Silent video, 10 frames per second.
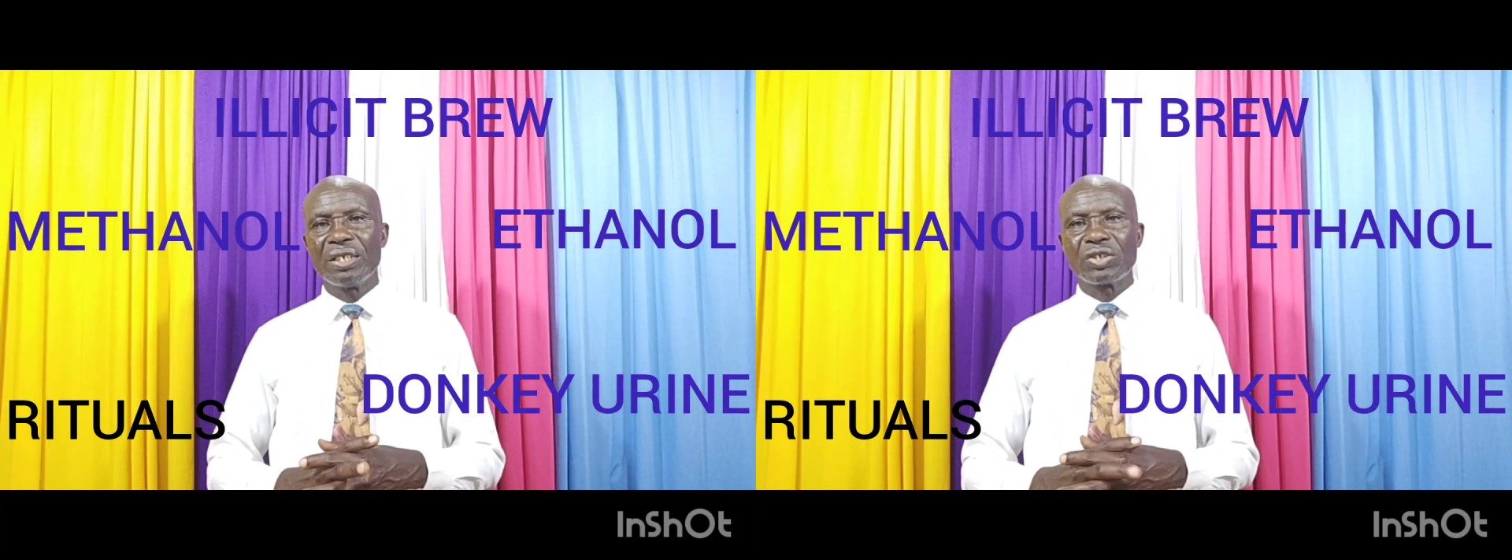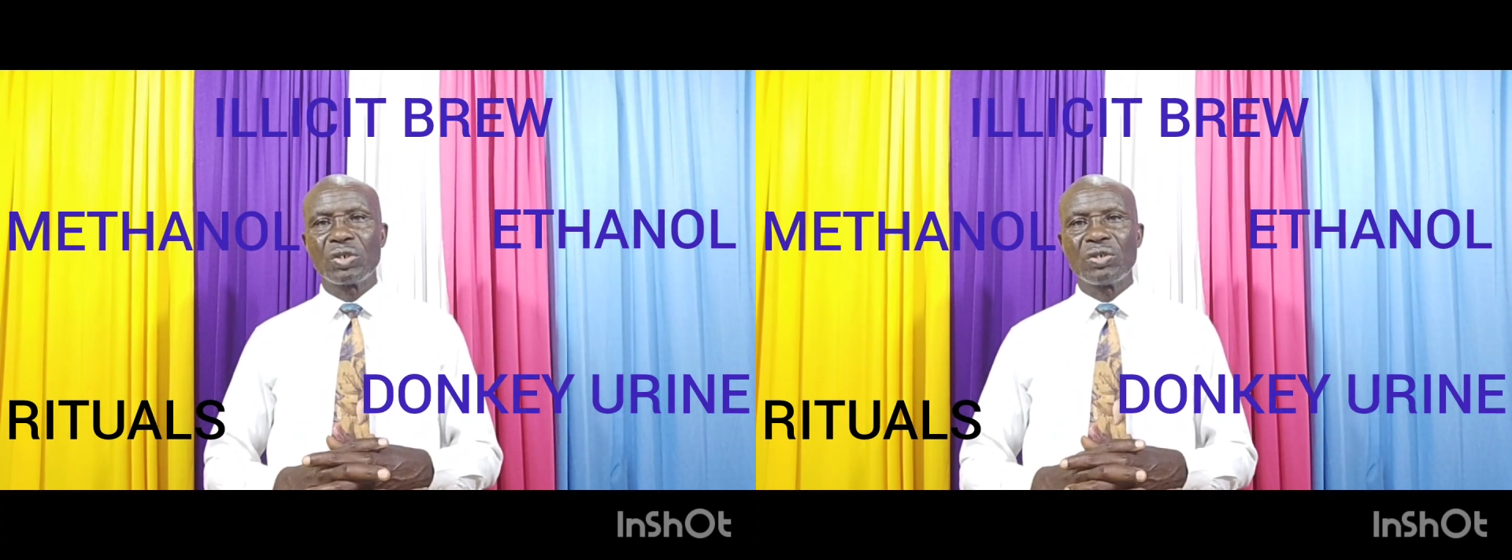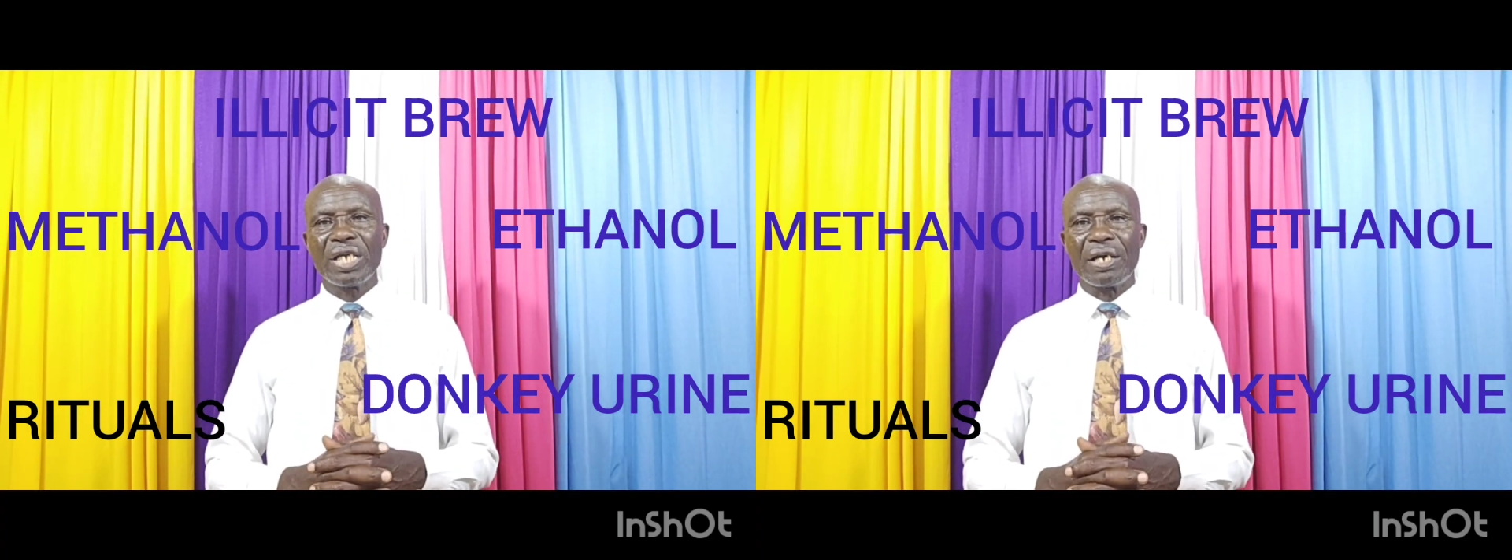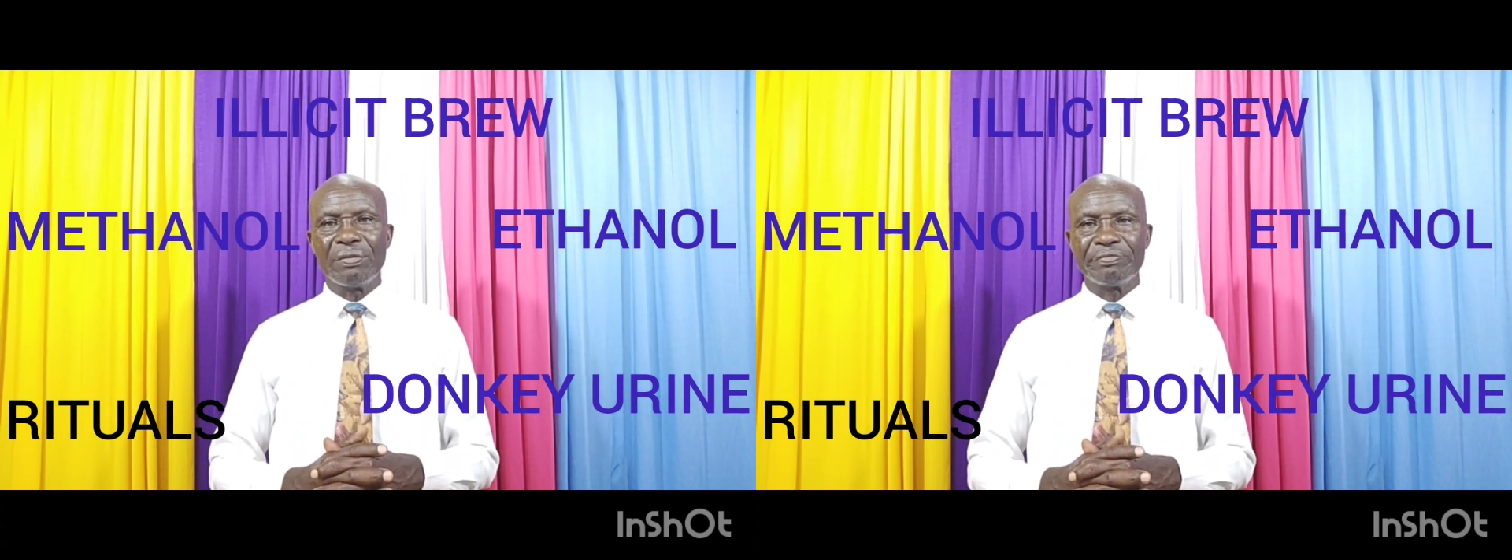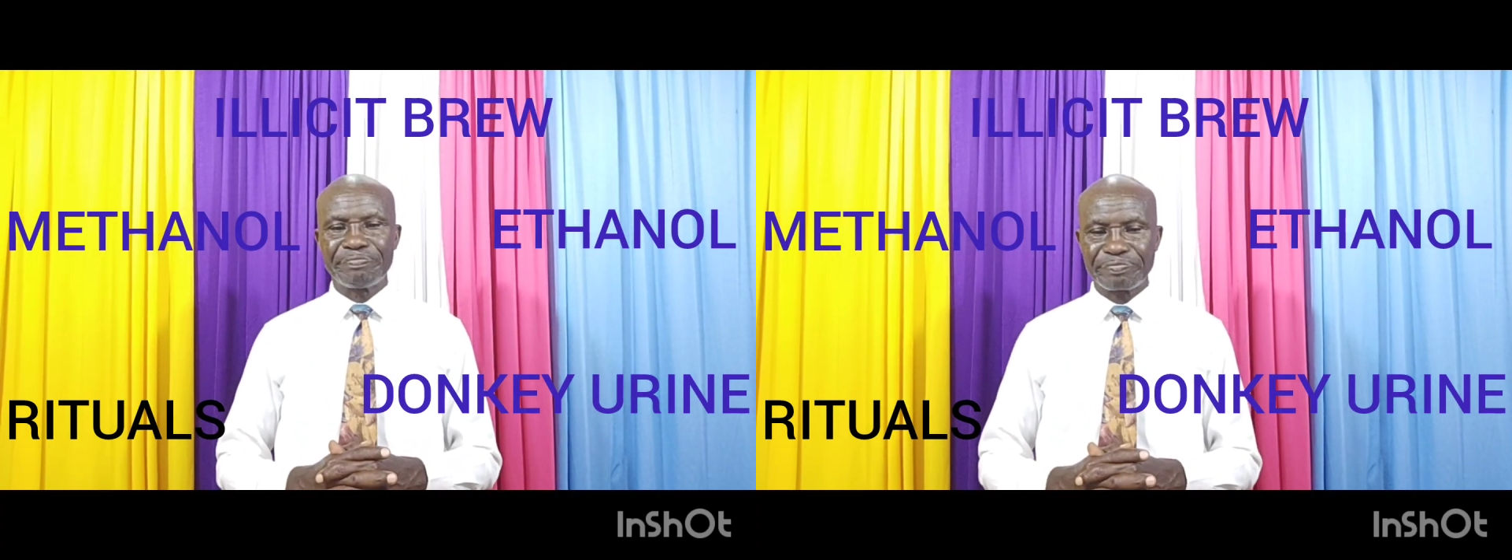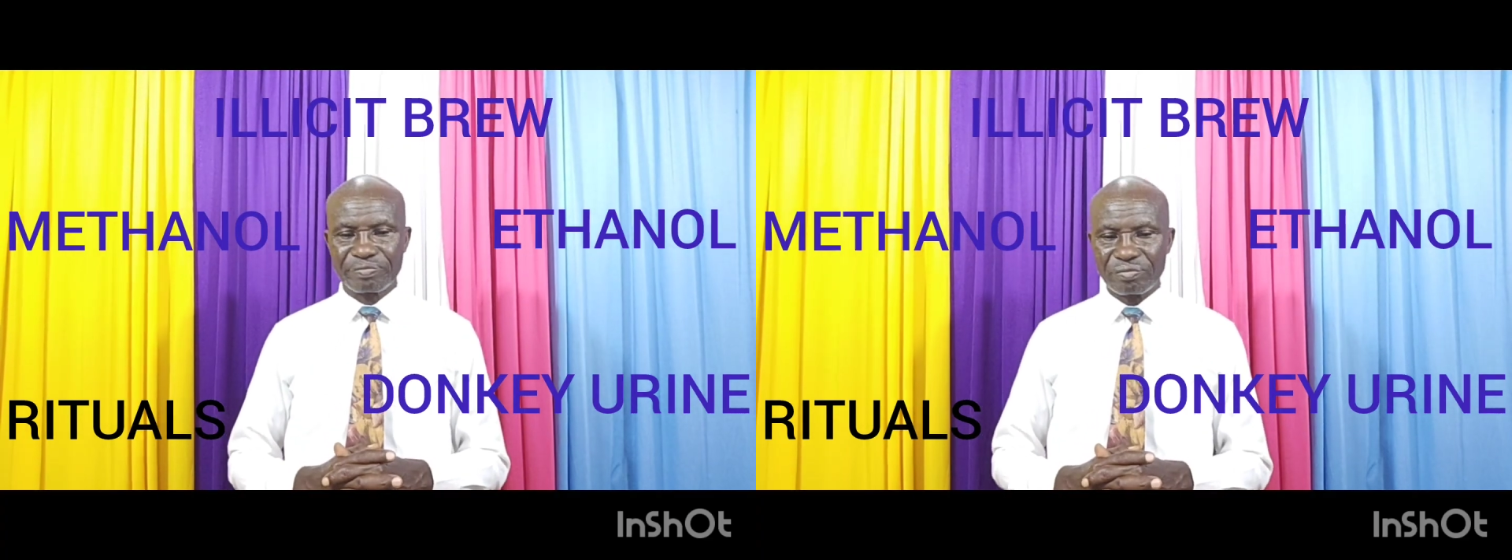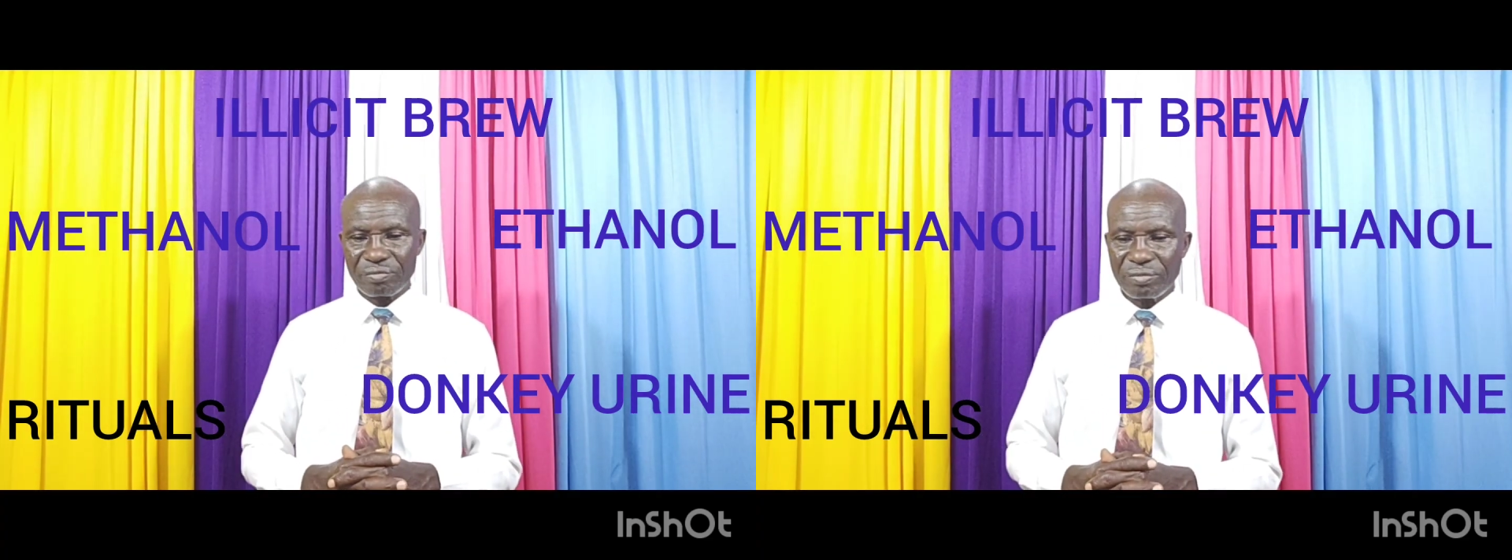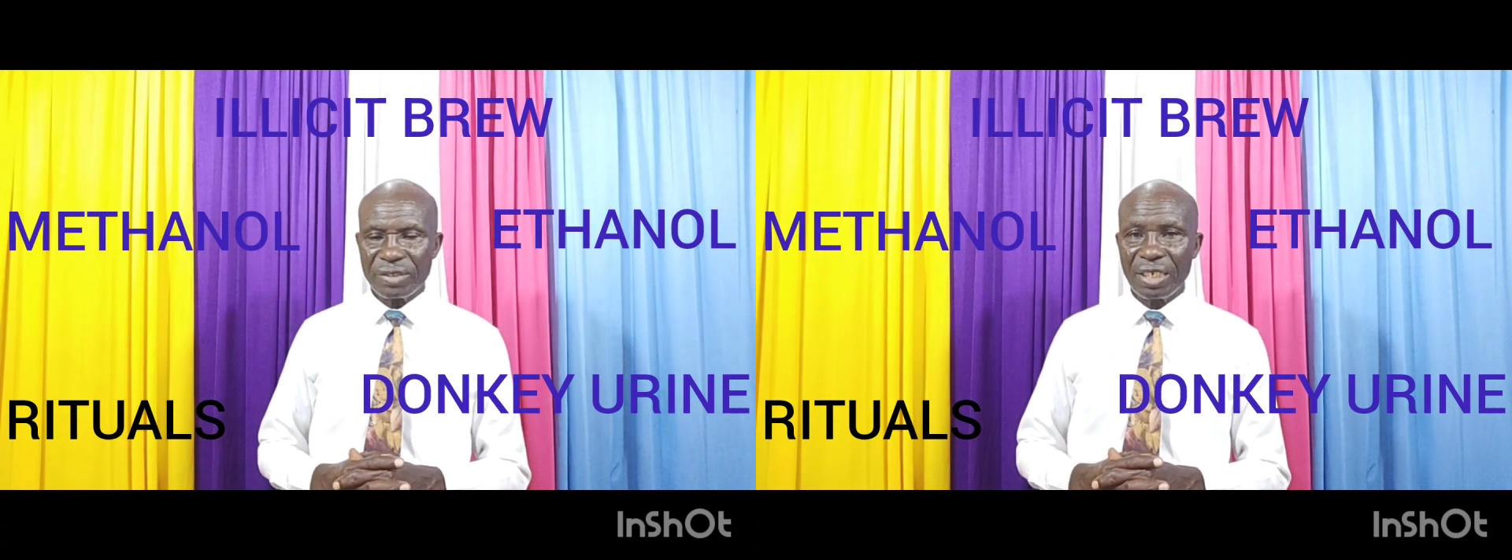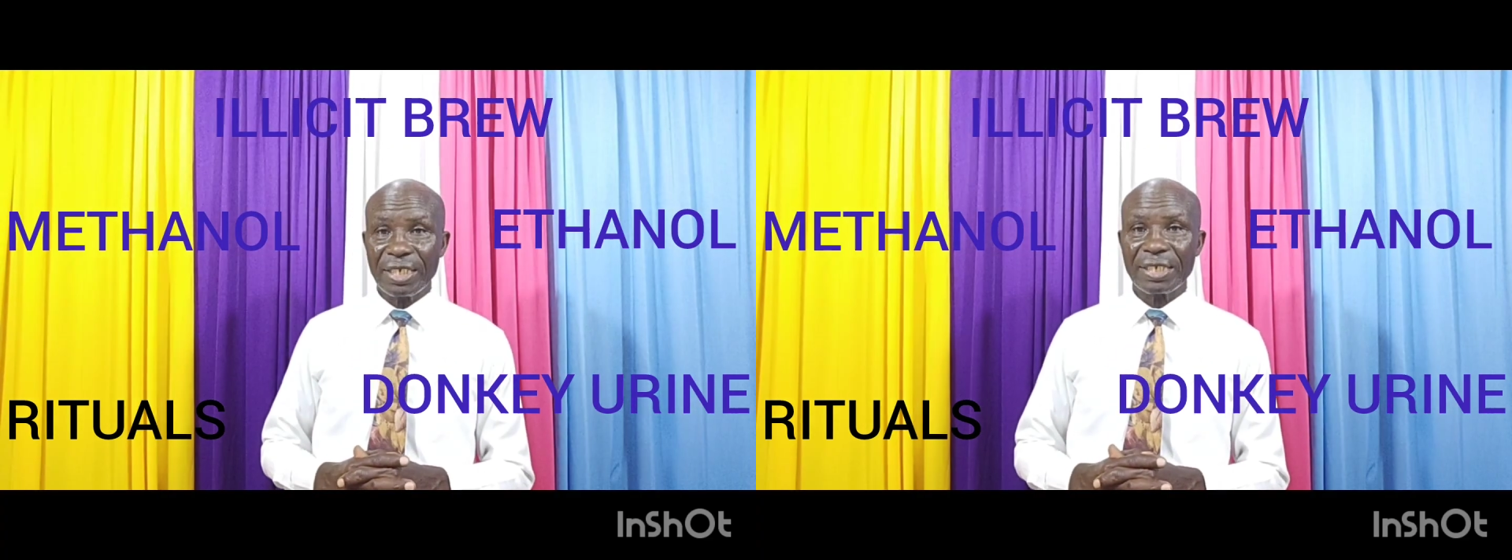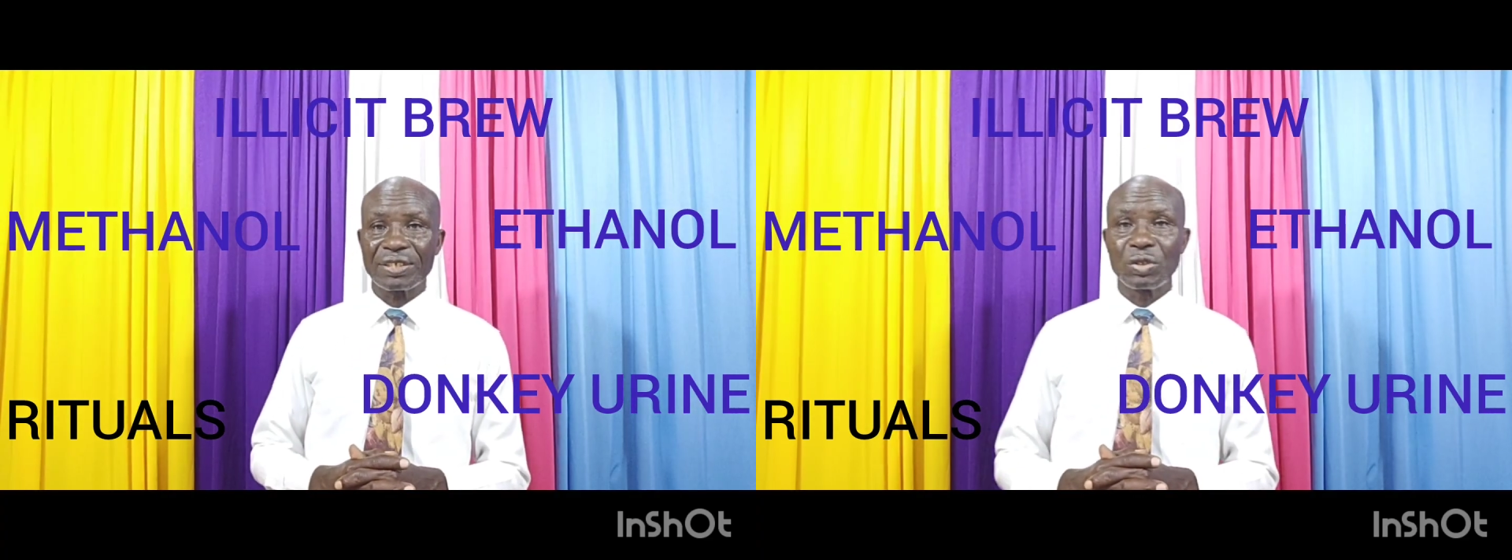So now let us